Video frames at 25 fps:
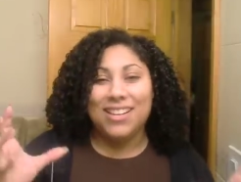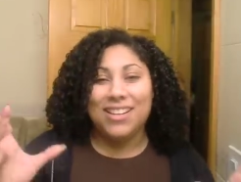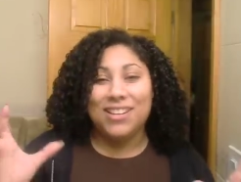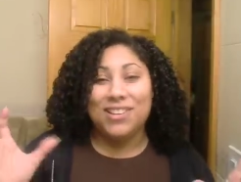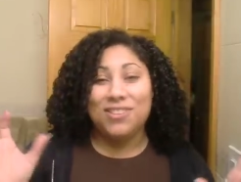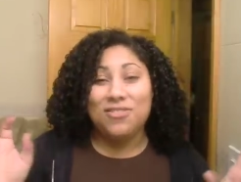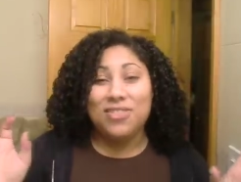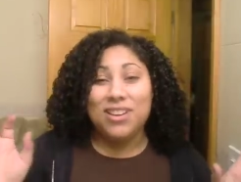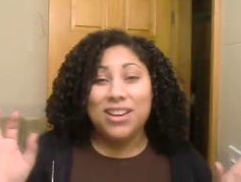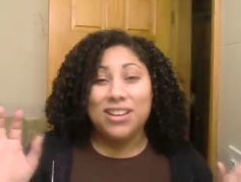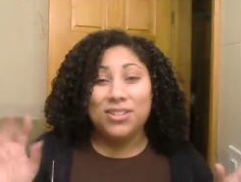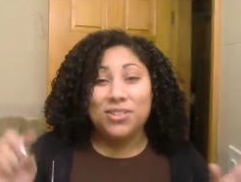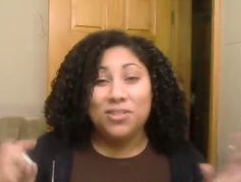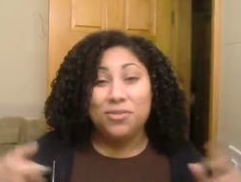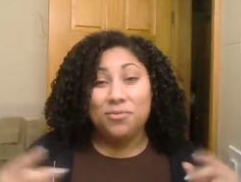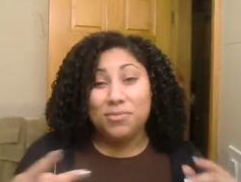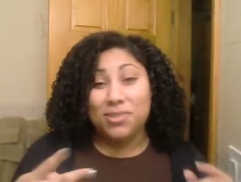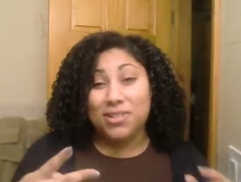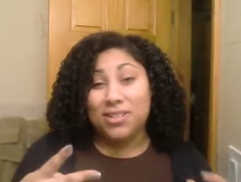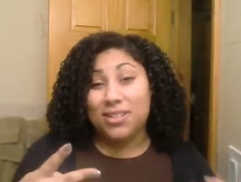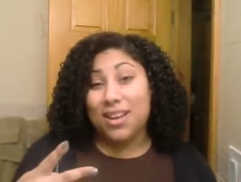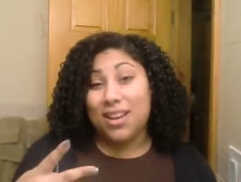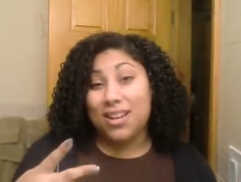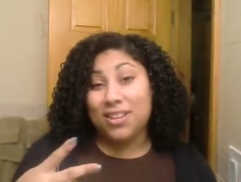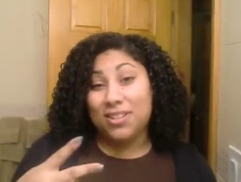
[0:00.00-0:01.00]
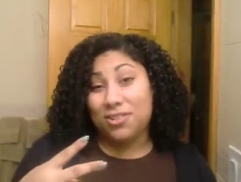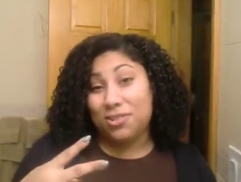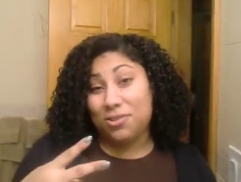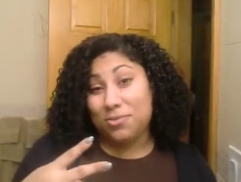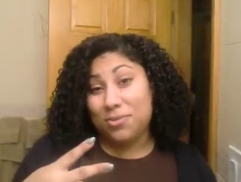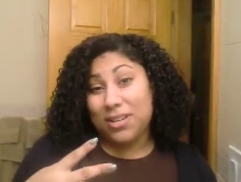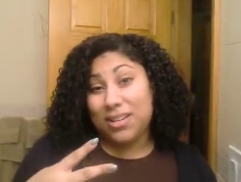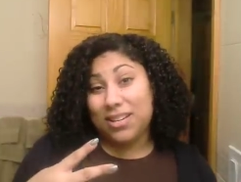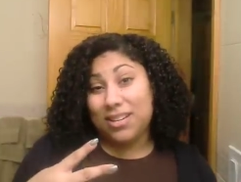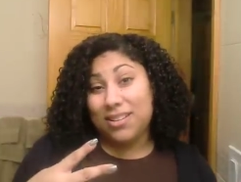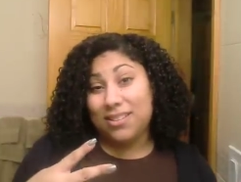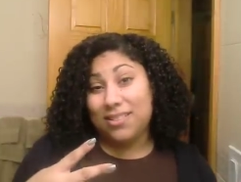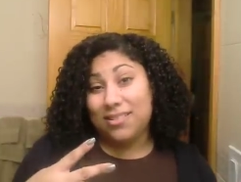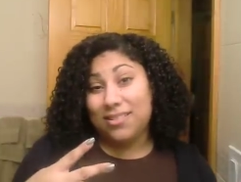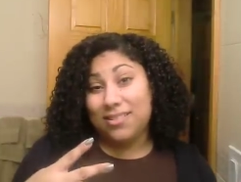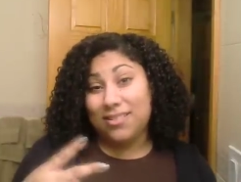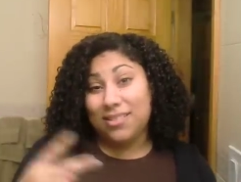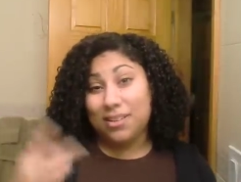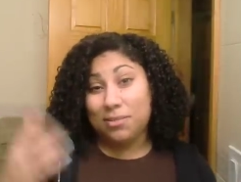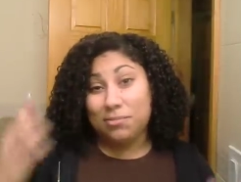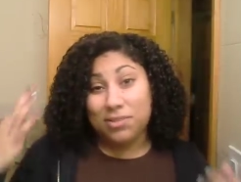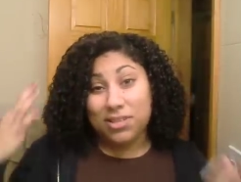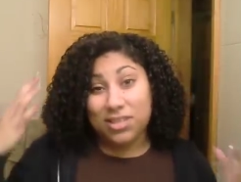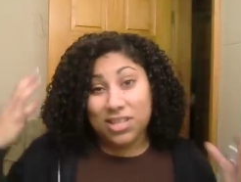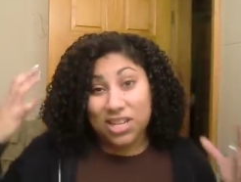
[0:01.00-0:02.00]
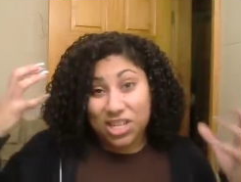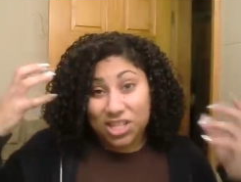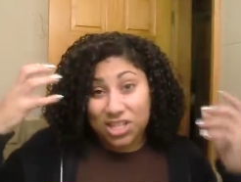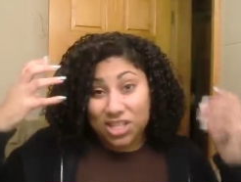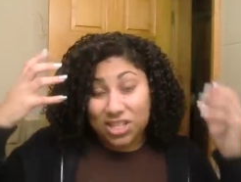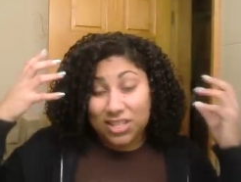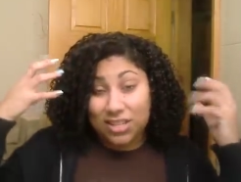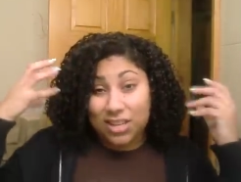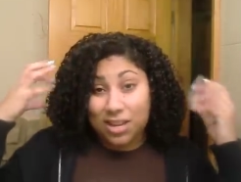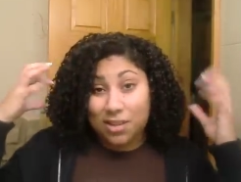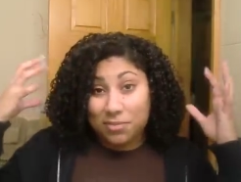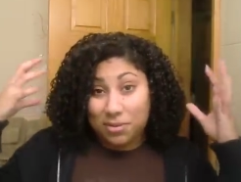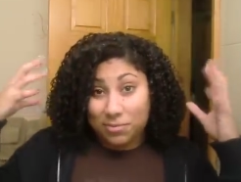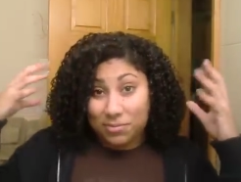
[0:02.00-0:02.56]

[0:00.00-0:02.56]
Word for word: you get two massages with it. They massage your scalp.